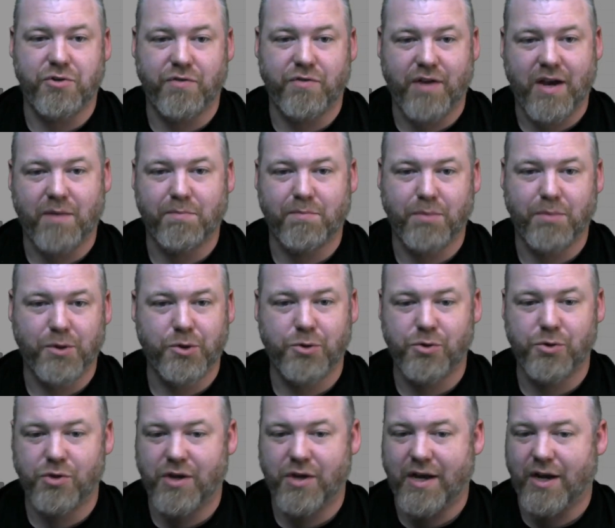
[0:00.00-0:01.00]
You've got blue,
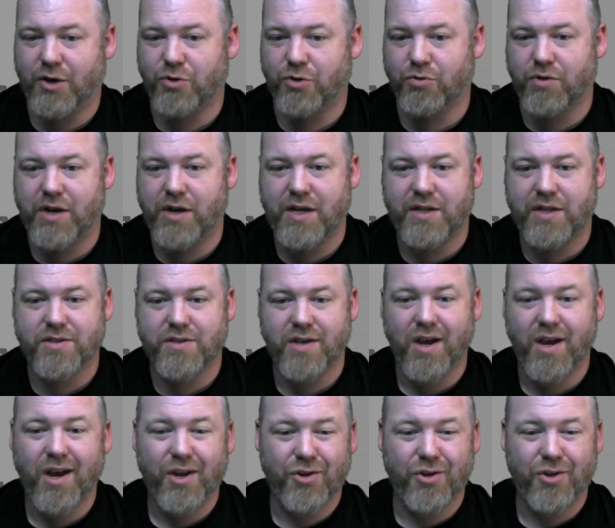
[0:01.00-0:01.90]
you got greens,